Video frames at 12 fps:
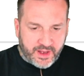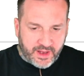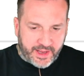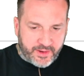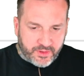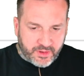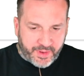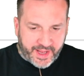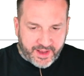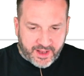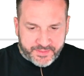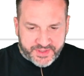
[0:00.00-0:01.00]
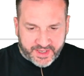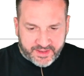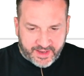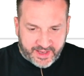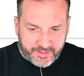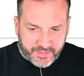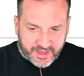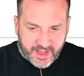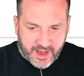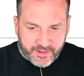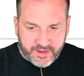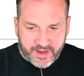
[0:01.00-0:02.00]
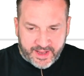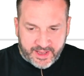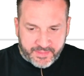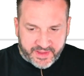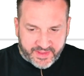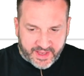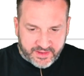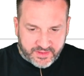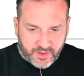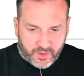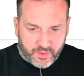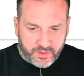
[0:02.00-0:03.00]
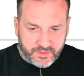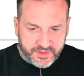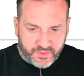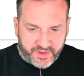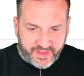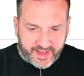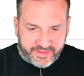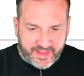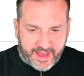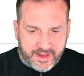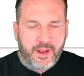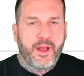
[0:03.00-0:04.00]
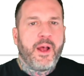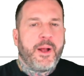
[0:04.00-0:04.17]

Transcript: Uh, I order by object name and counter name, and then totals within that.